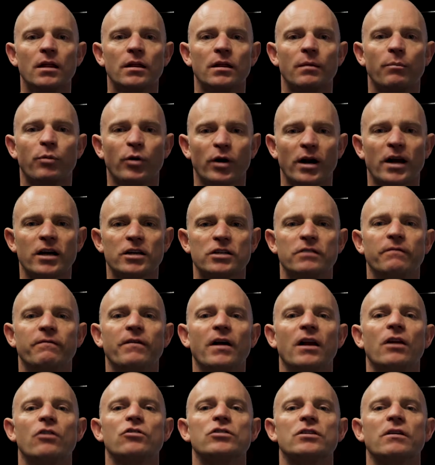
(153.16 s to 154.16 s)
The production
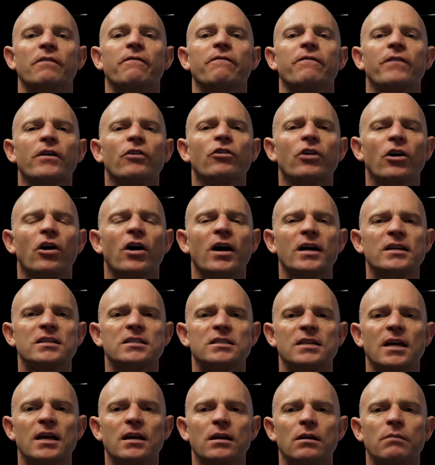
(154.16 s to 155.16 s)
value is a very high
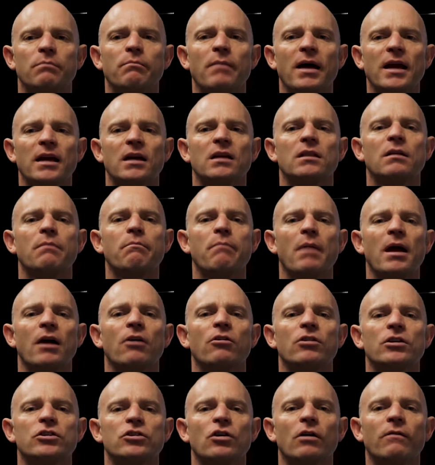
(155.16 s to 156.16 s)
standard, making the
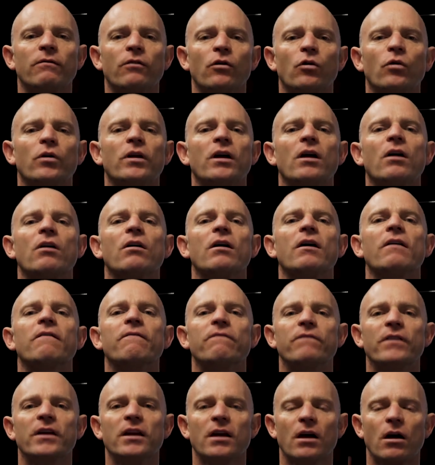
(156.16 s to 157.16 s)
marriage of audio
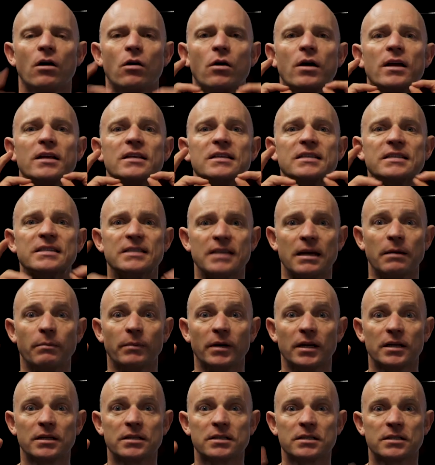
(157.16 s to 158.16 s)
and video
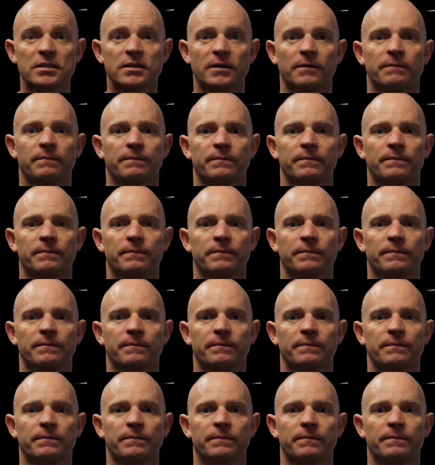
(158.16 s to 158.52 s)
seamless.